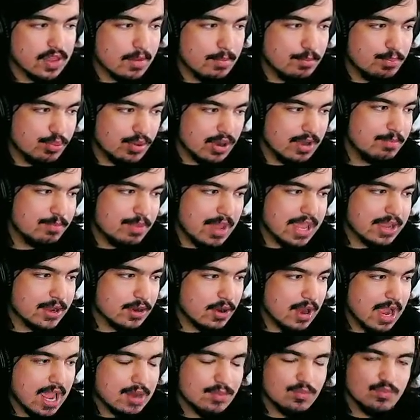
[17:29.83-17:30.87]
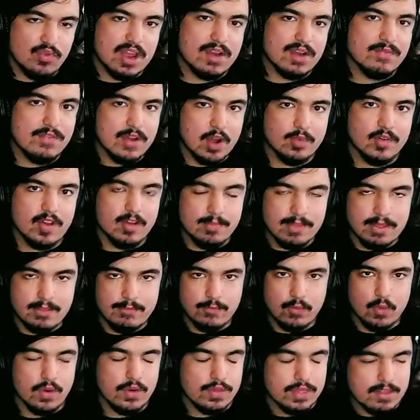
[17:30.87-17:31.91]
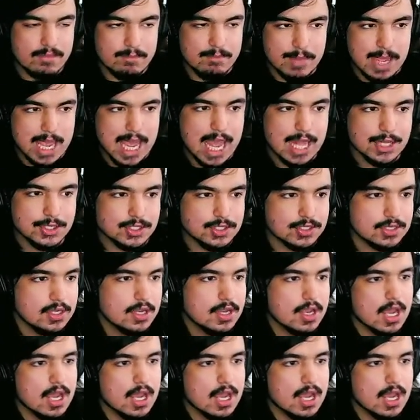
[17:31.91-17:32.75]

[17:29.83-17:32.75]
Britt Baker and Red Velvet before the match.